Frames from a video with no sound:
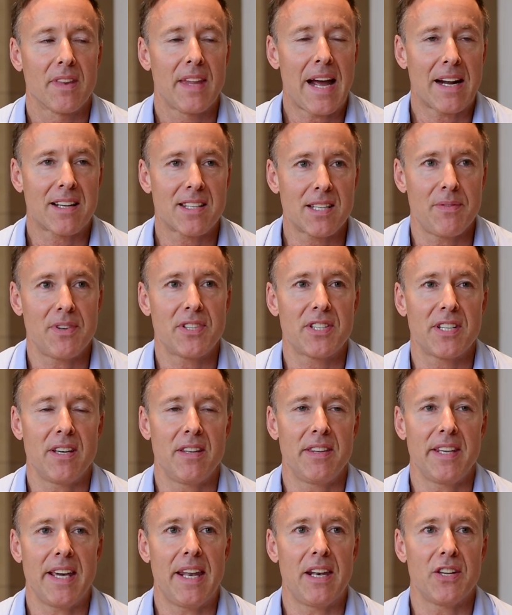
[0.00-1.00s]
activity
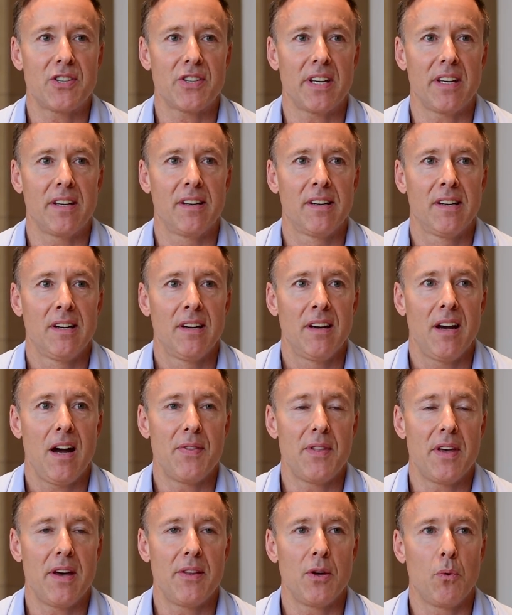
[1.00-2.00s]
and the energy
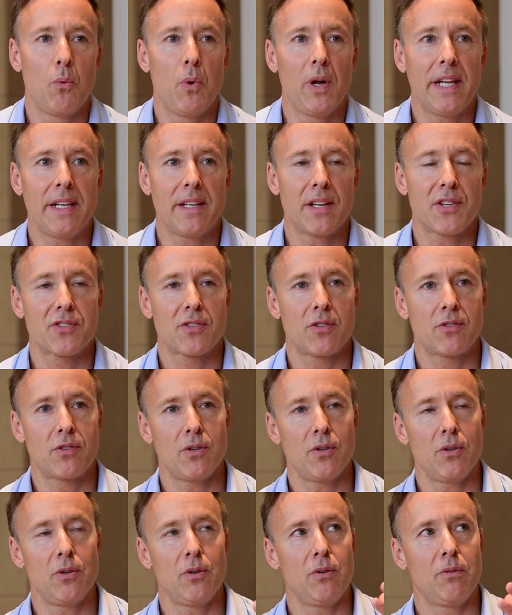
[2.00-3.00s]
and the willingness to
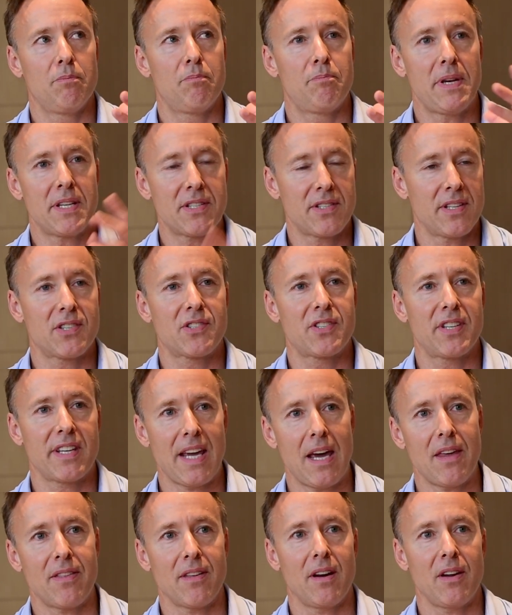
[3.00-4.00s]
do business
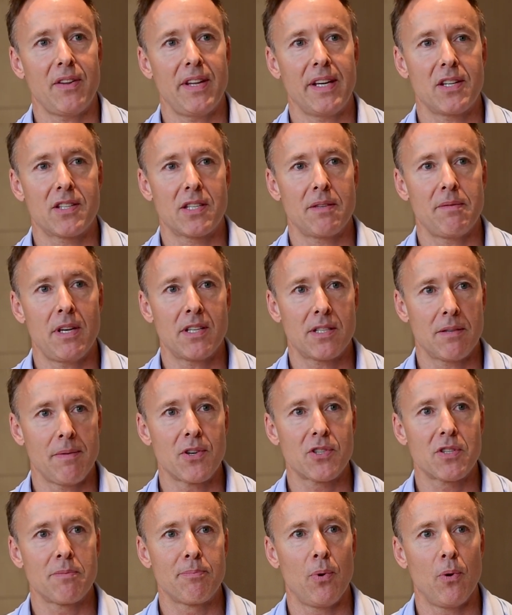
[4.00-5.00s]
together, I think is the
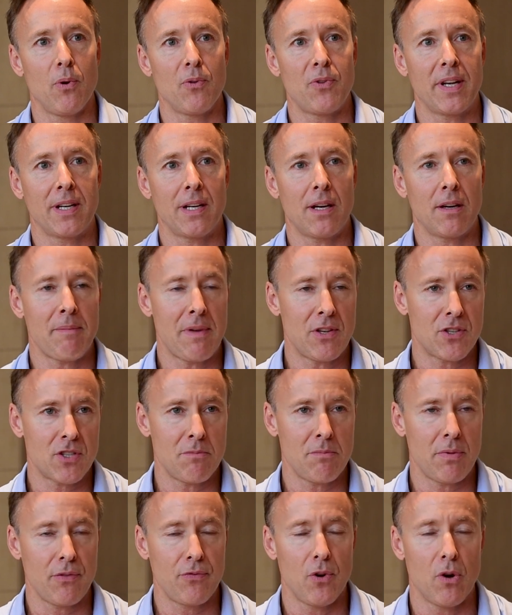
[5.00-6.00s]
most important thing. Like I
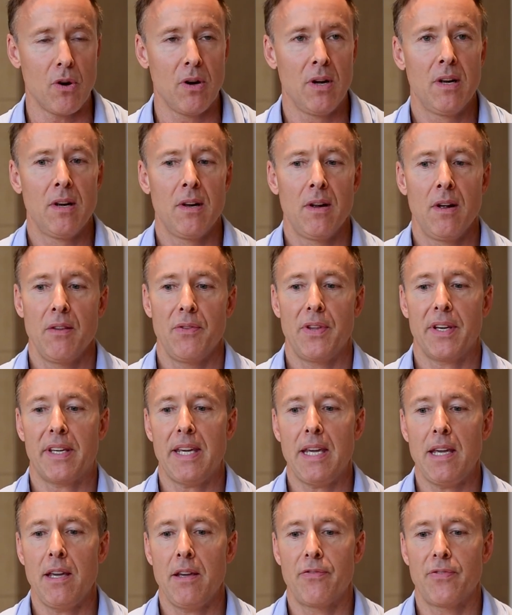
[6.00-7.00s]
mentioned before, the
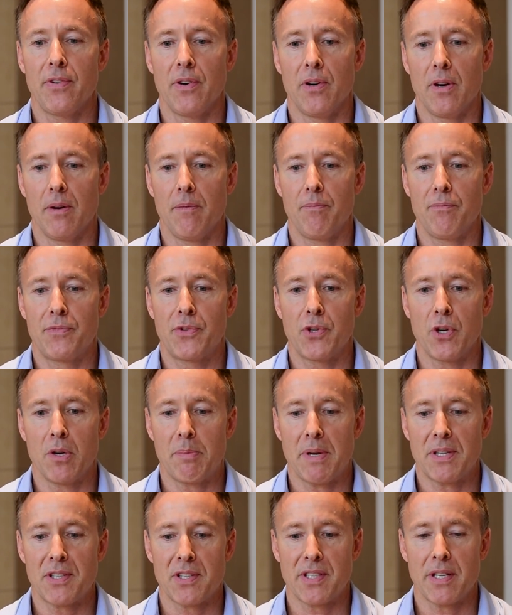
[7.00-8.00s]
key for doing
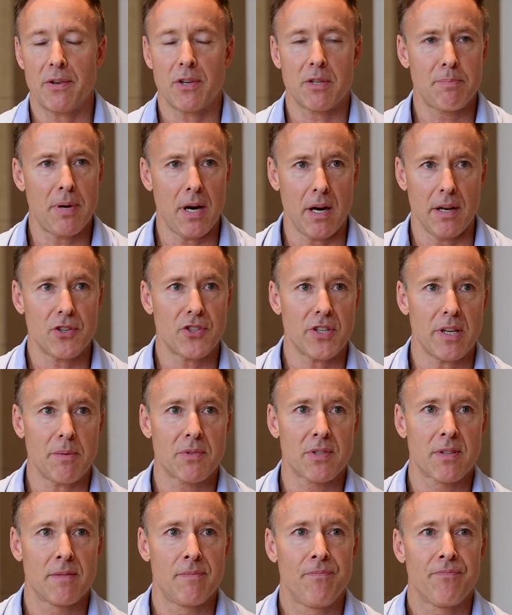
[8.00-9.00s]
business here is
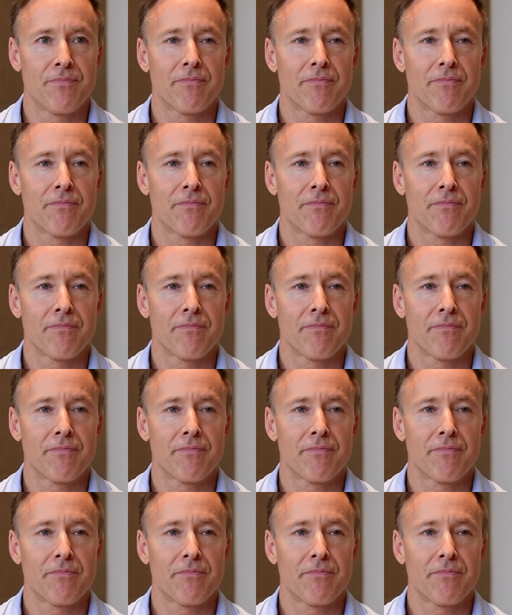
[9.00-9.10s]
partnerships.